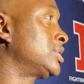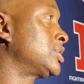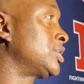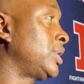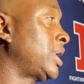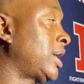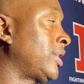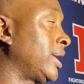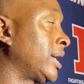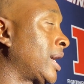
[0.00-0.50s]
So
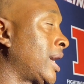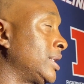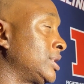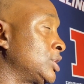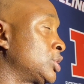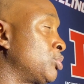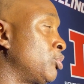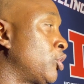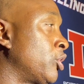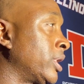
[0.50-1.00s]
now they got
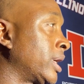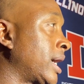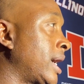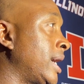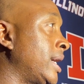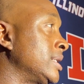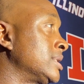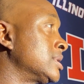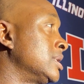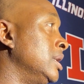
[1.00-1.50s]
just more
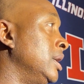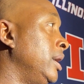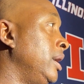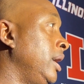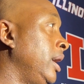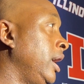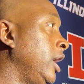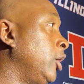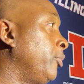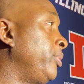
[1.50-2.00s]
guys
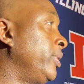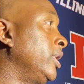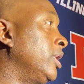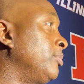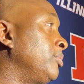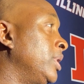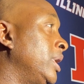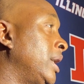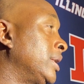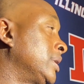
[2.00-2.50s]
helping
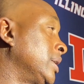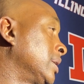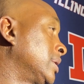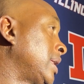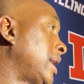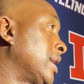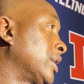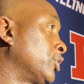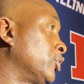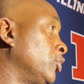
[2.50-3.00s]
them. But I think
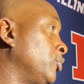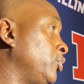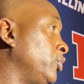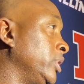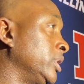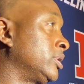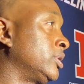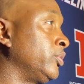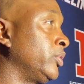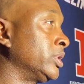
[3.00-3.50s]
that group
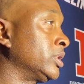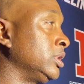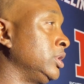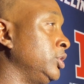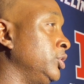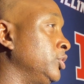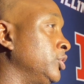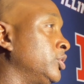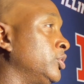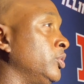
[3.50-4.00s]
with with
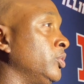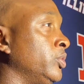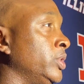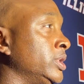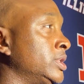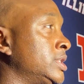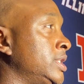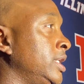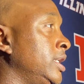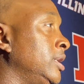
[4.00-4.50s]
Luke,
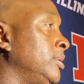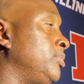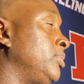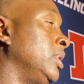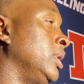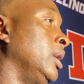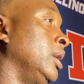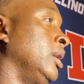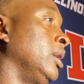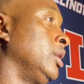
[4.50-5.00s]
with Tip,
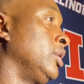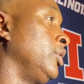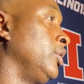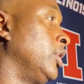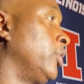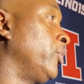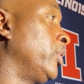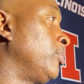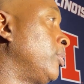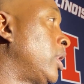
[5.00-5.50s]
you
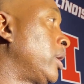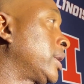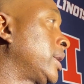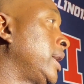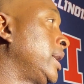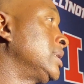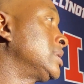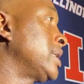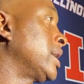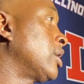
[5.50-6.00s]
know, with
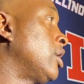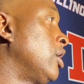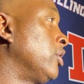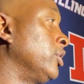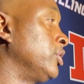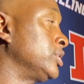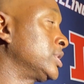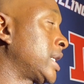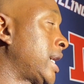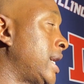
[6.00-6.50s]
Marques, like all
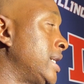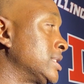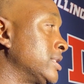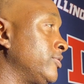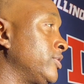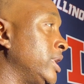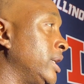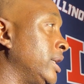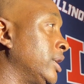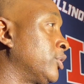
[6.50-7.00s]
those guys
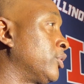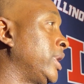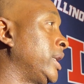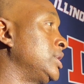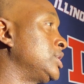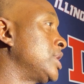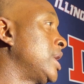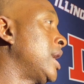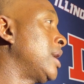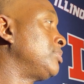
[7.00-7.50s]
have done a great
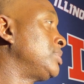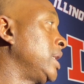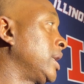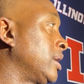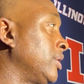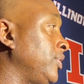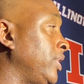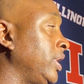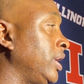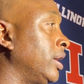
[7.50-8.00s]
job
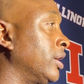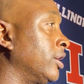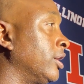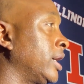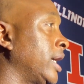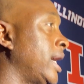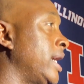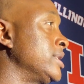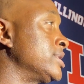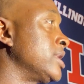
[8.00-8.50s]
taking the younger
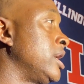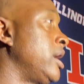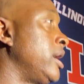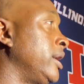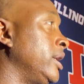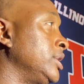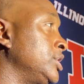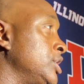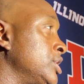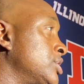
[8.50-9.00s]
guys on,
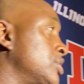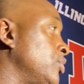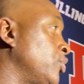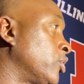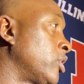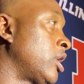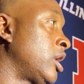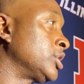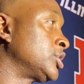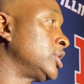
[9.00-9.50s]
and just
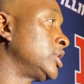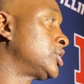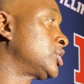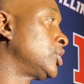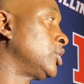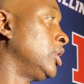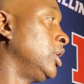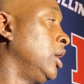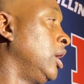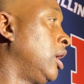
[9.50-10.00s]
we're all just
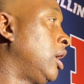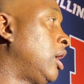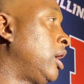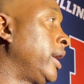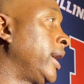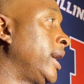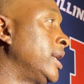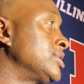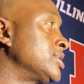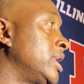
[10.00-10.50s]
all
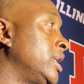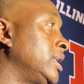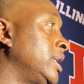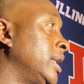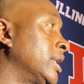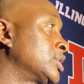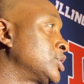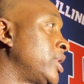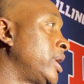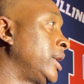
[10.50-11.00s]
hands on
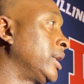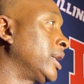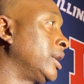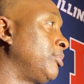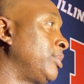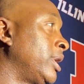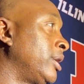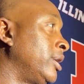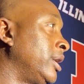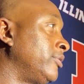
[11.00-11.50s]
deck trying to
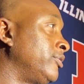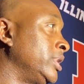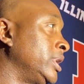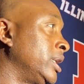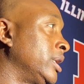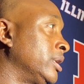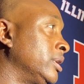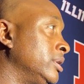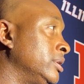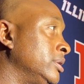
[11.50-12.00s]
get better every day.